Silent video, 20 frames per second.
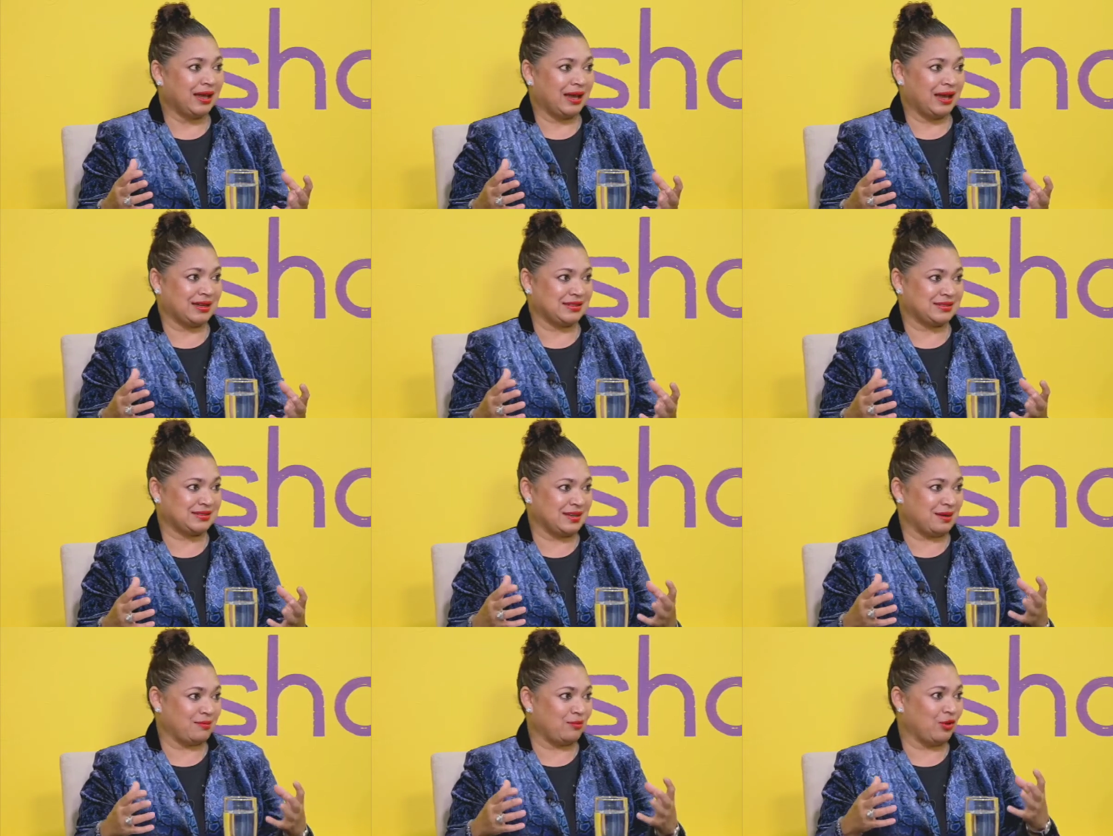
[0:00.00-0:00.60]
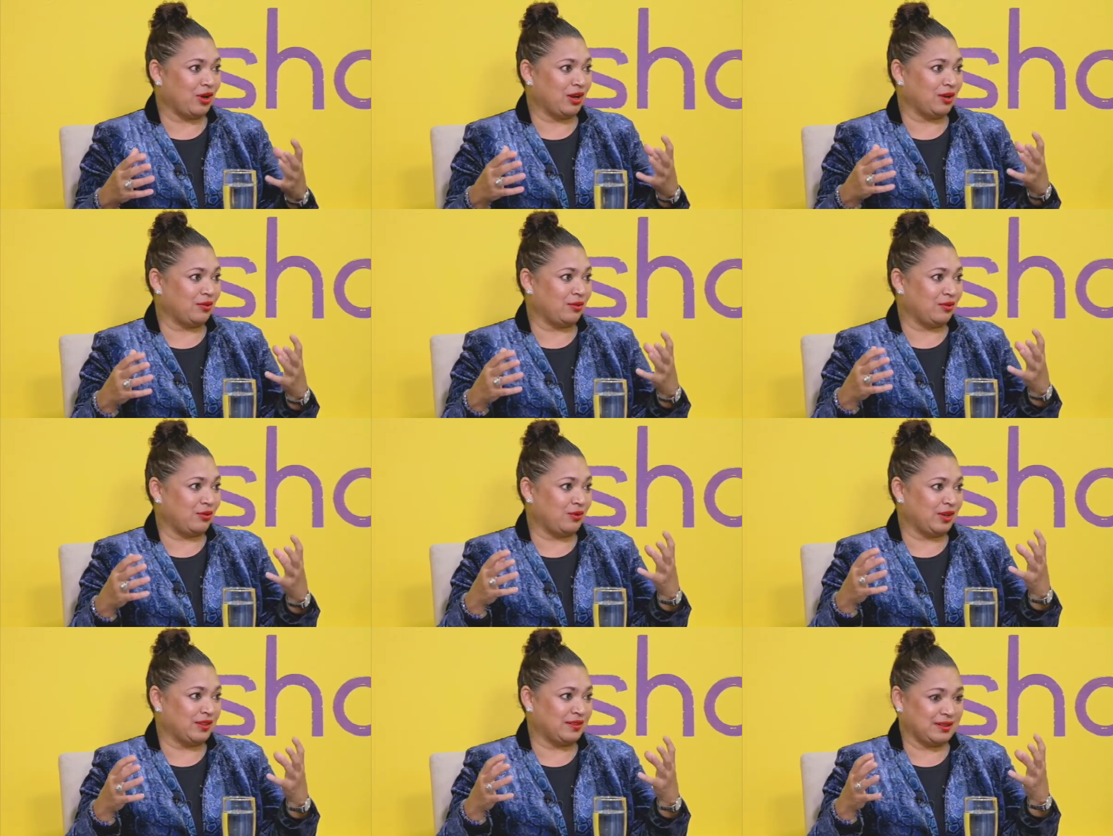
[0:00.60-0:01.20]
as someone
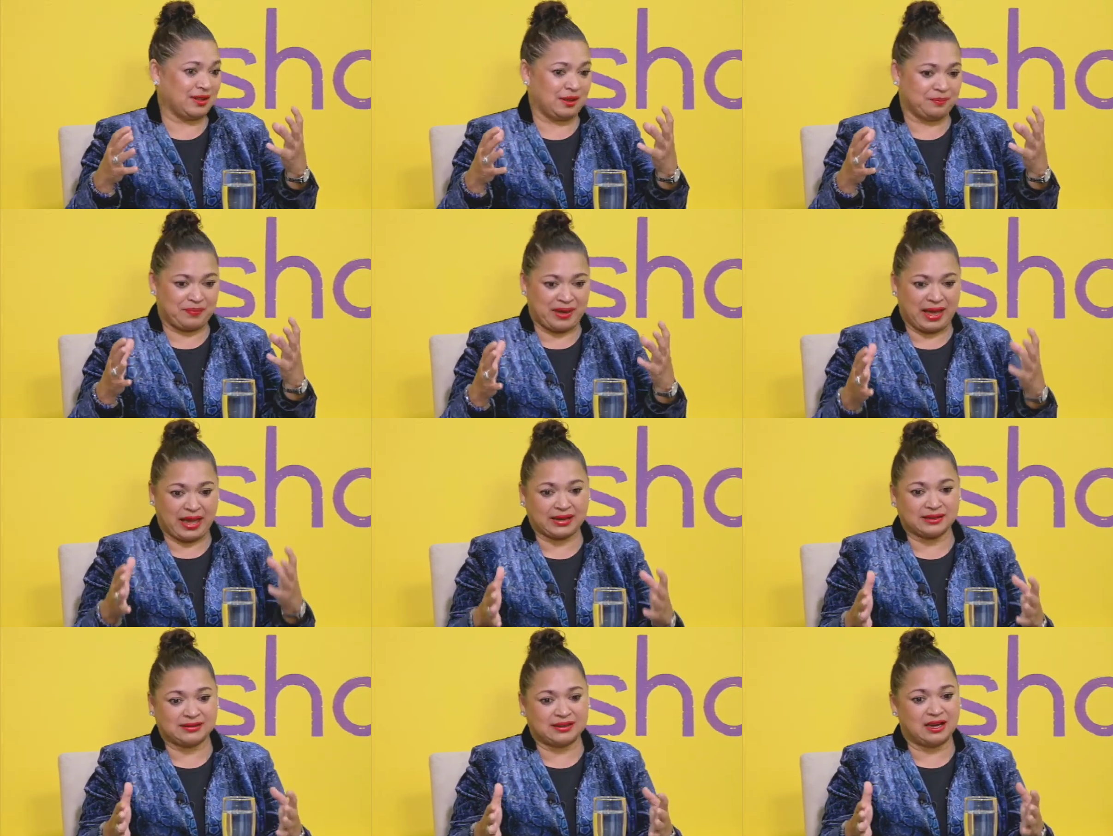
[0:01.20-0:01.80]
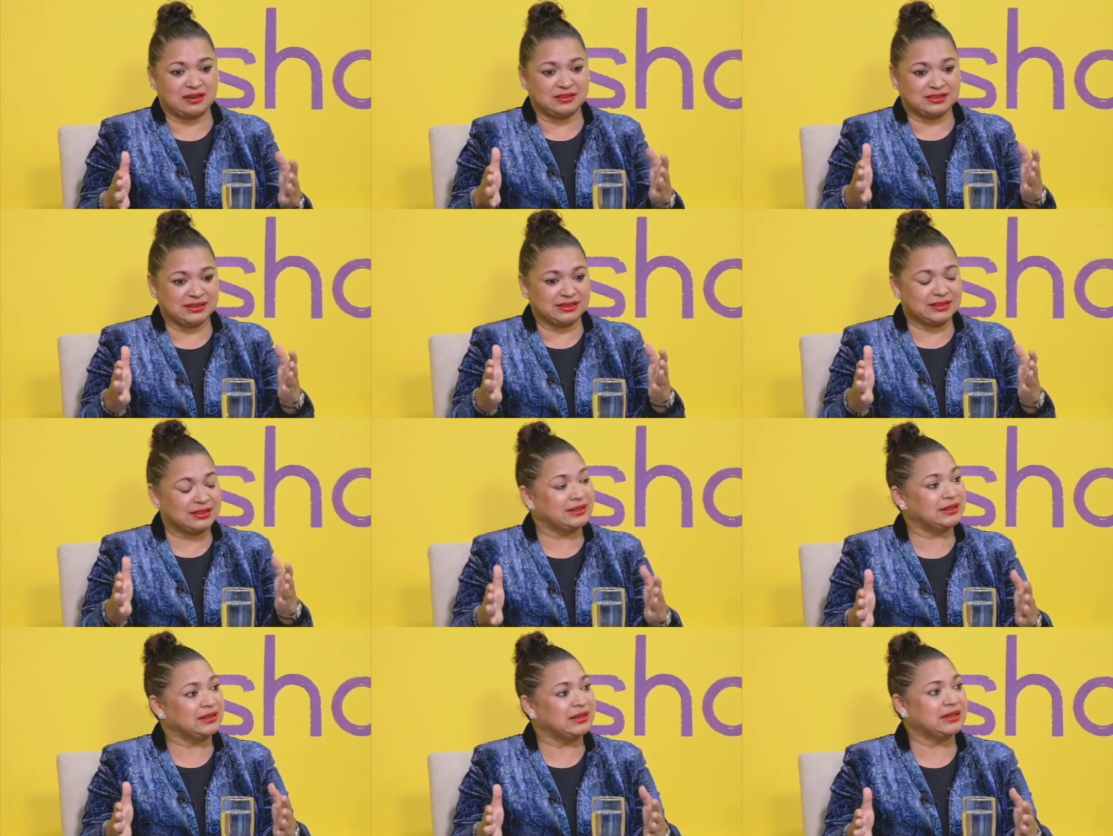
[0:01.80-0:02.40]
with a background in
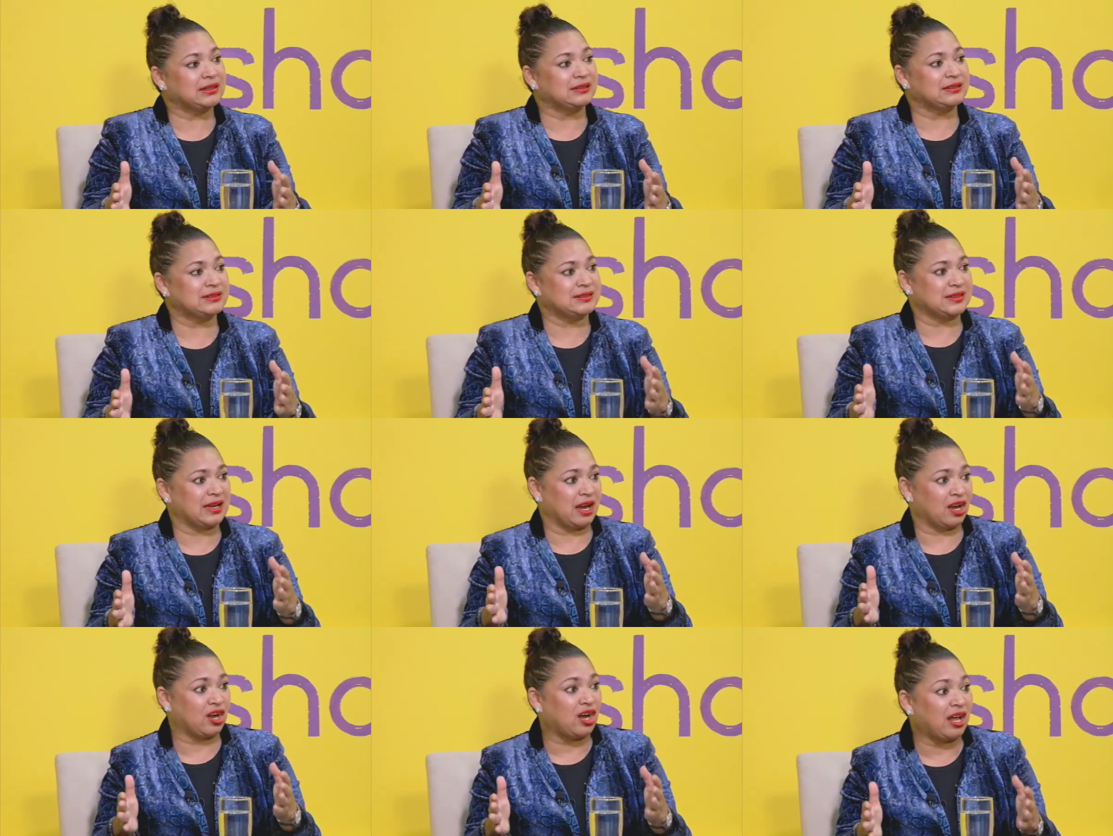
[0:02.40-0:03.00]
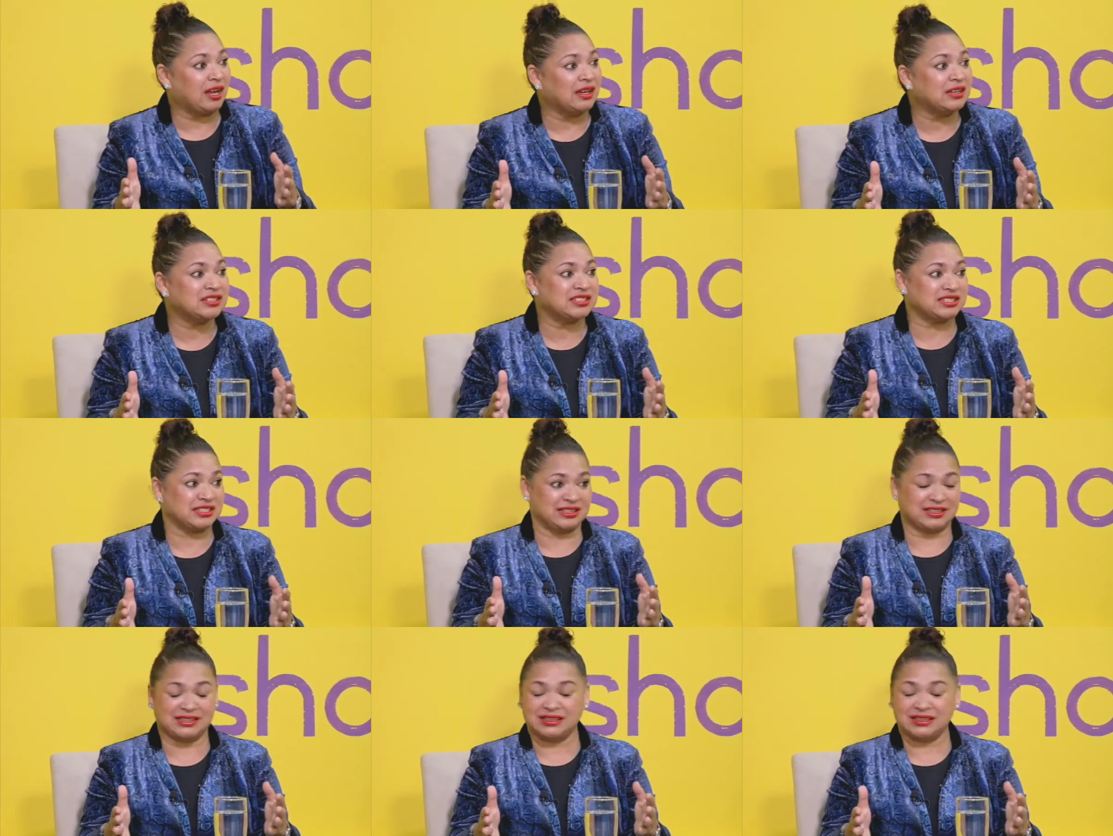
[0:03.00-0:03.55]
clinical psychology,